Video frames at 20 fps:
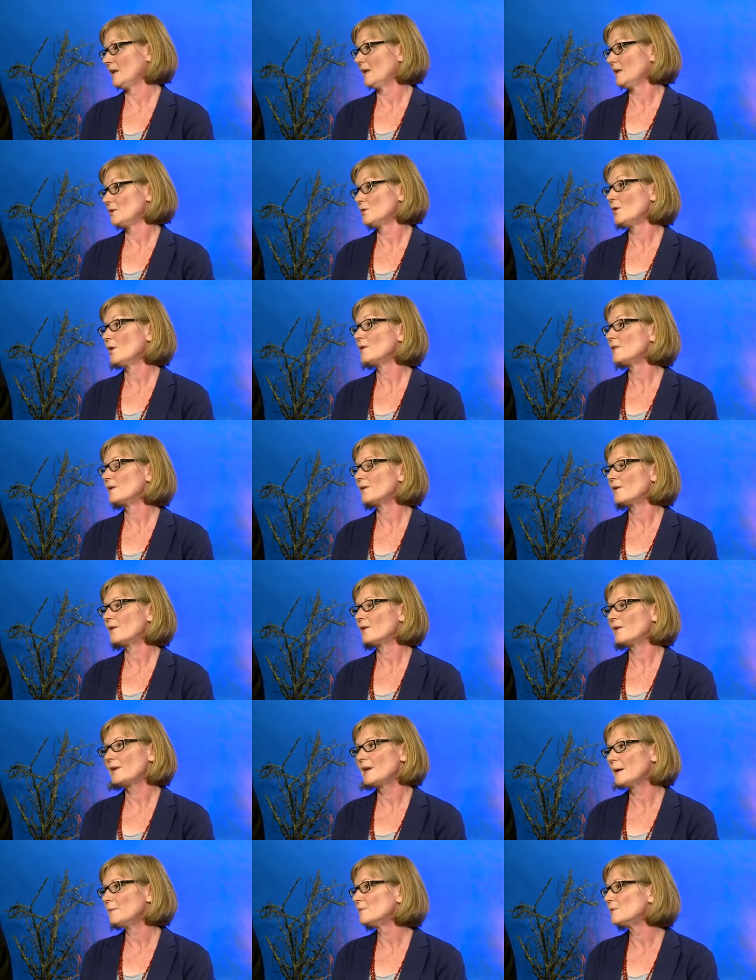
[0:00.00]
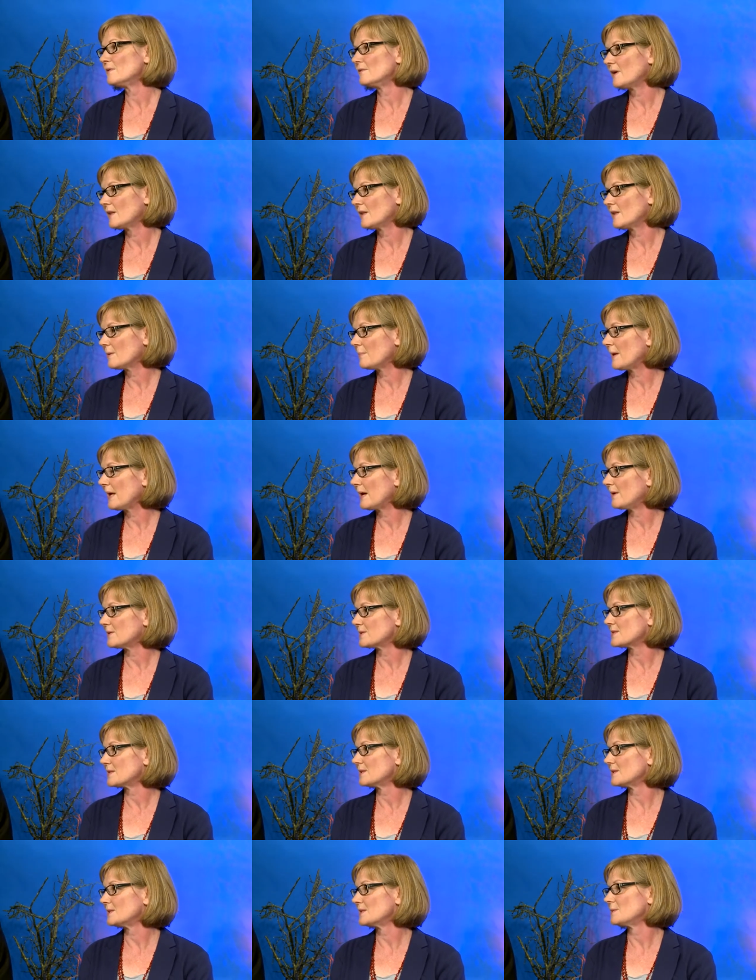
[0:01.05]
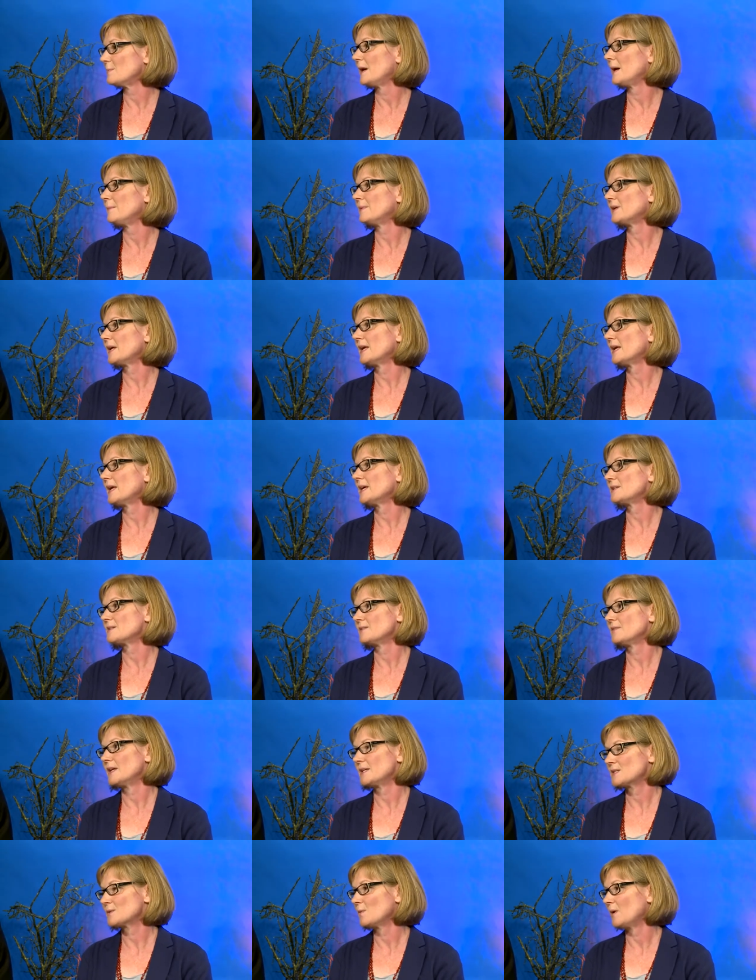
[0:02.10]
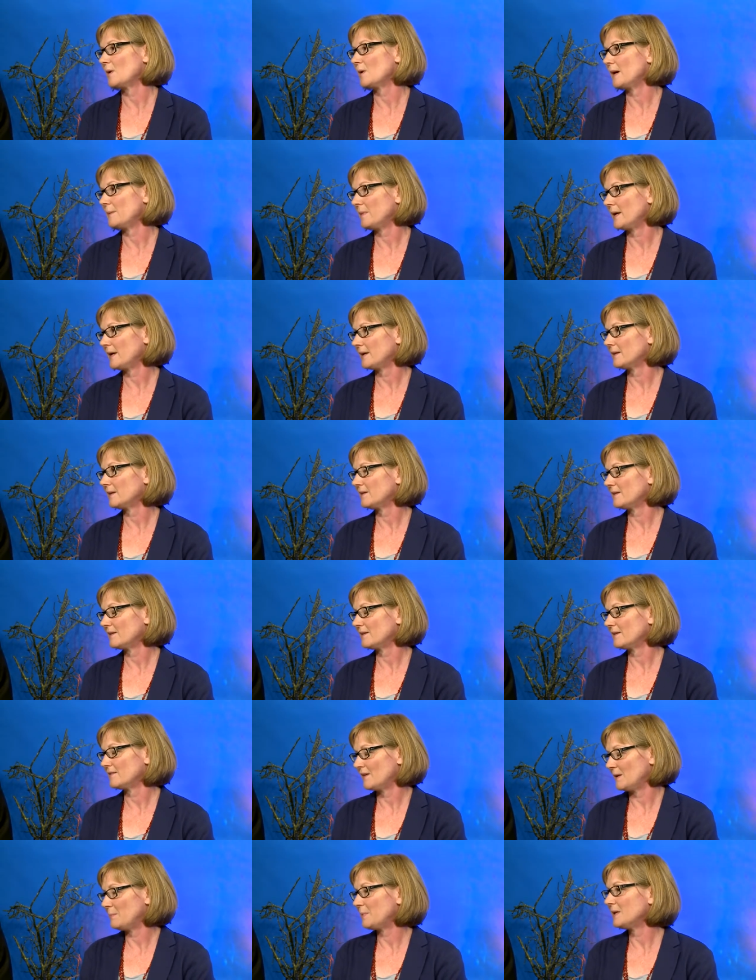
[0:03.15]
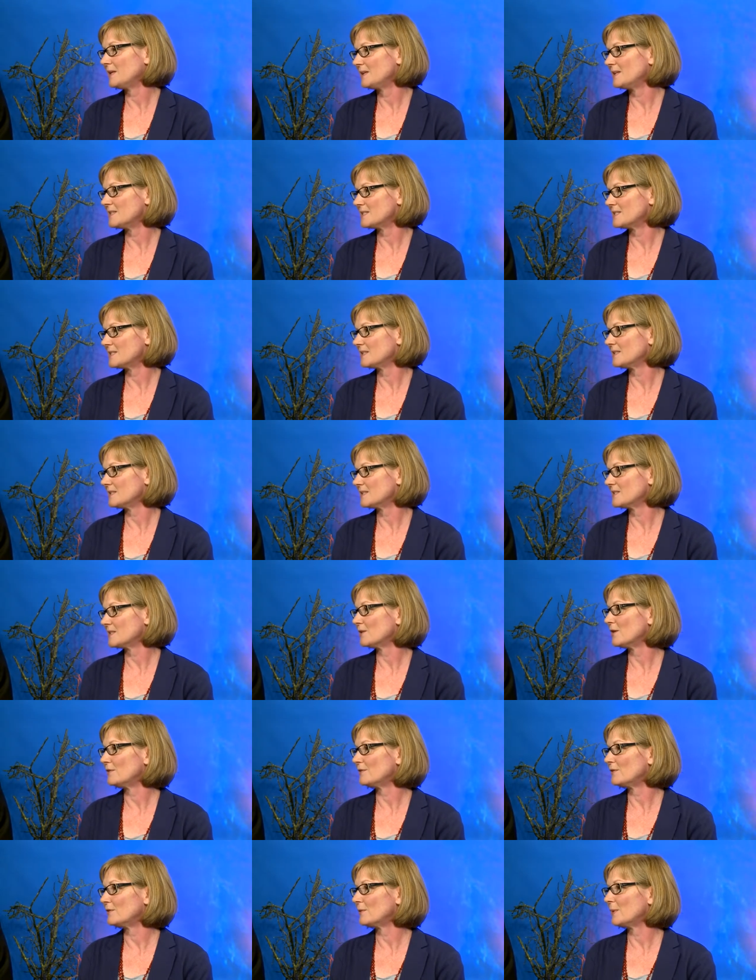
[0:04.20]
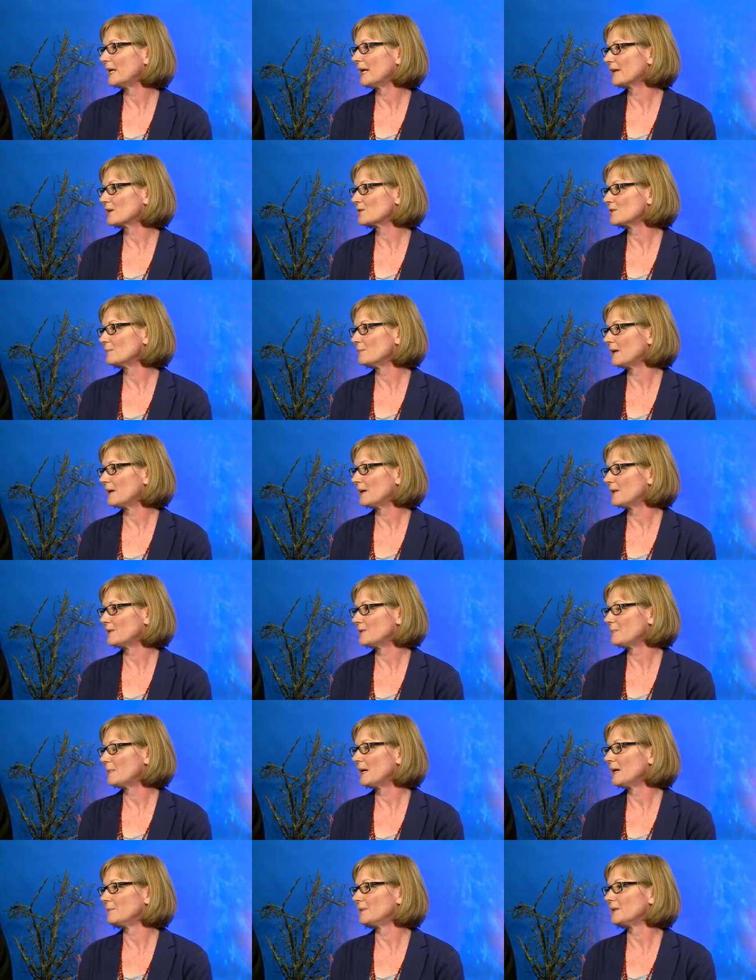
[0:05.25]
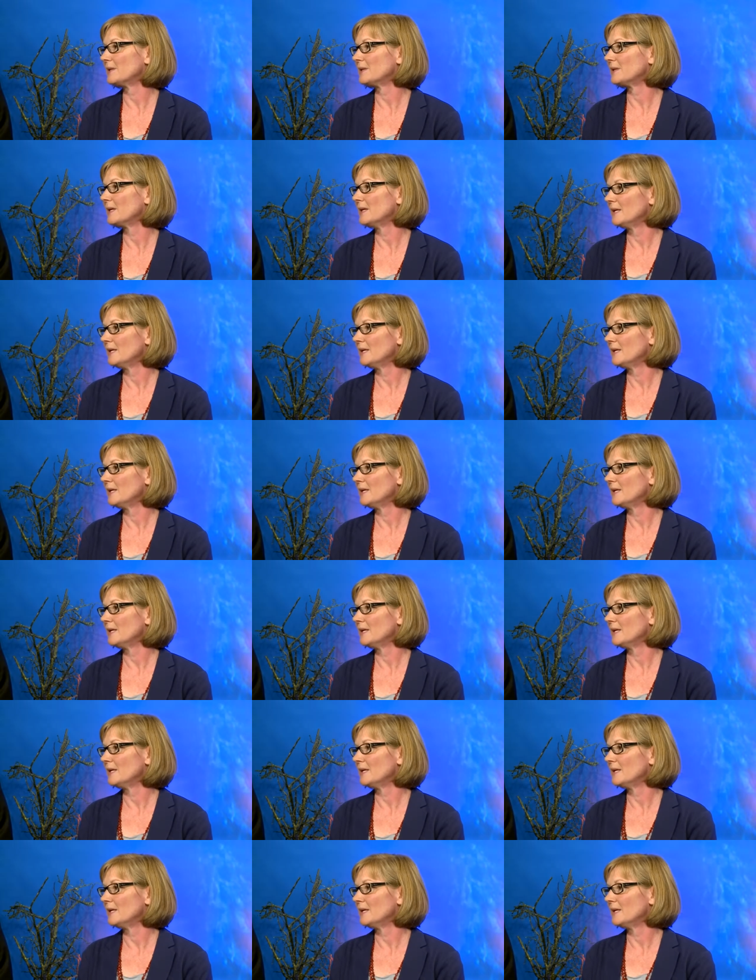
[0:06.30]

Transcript: No, there are a number of other powers that the department has, and that's why my opinion is that it's an overreaction by the department.